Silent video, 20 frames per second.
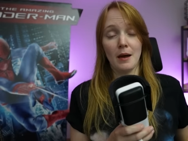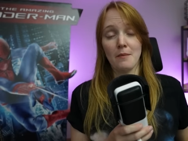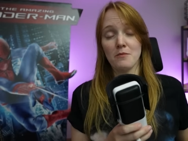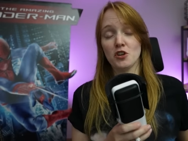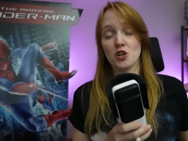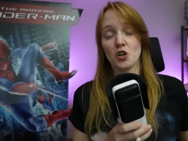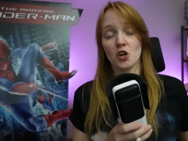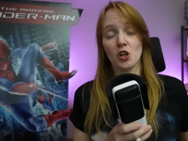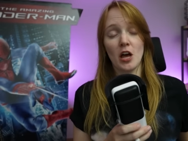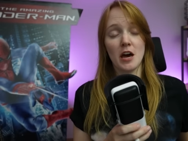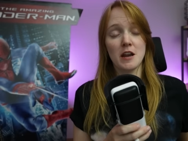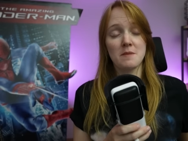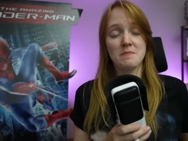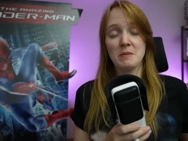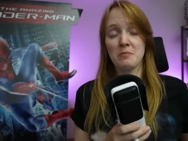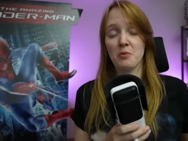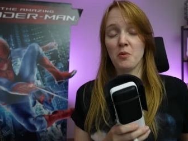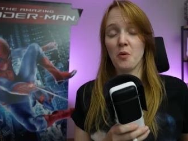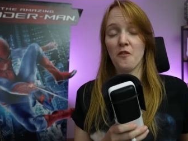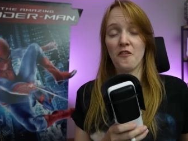I'm sure a lot of
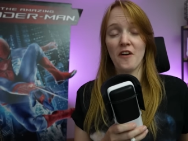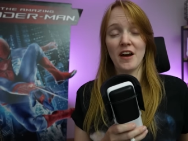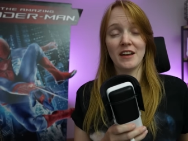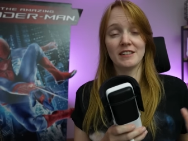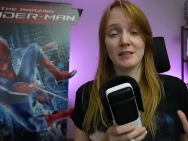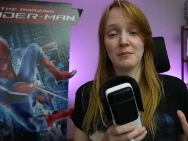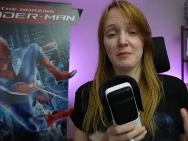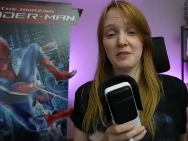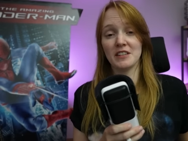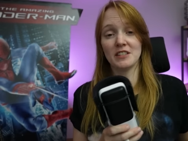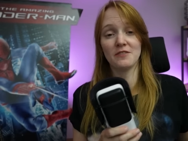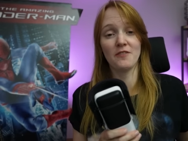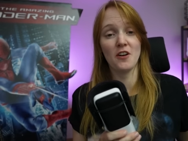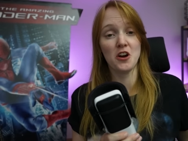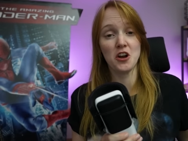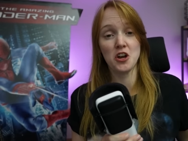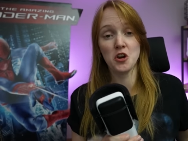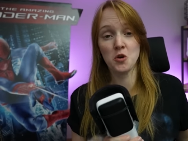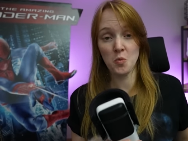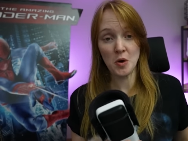people will find some of this
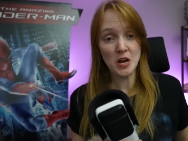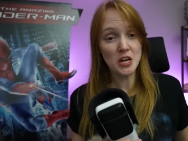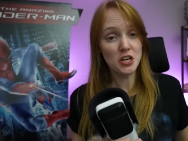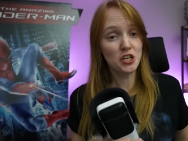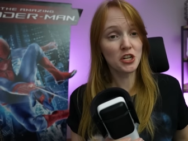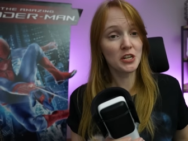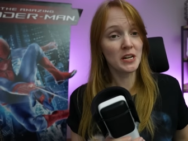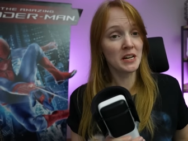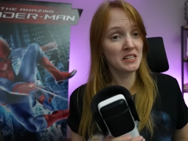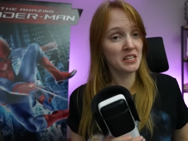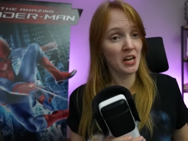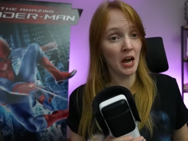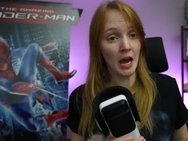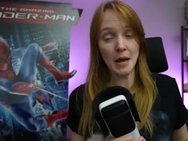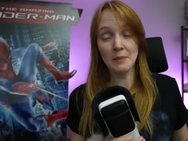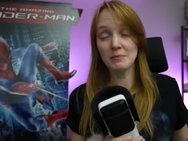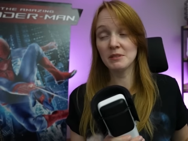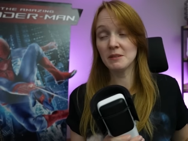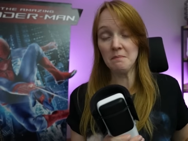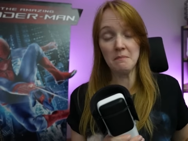very cringe and at
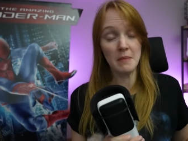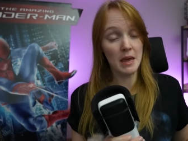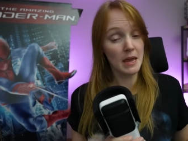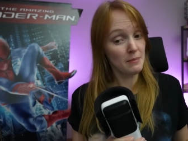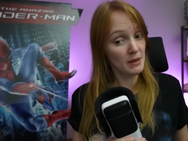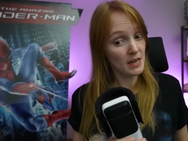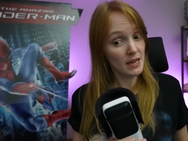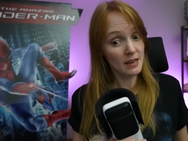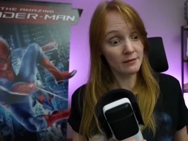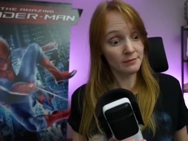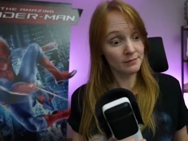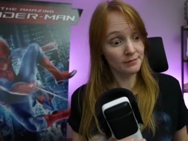times, maybe.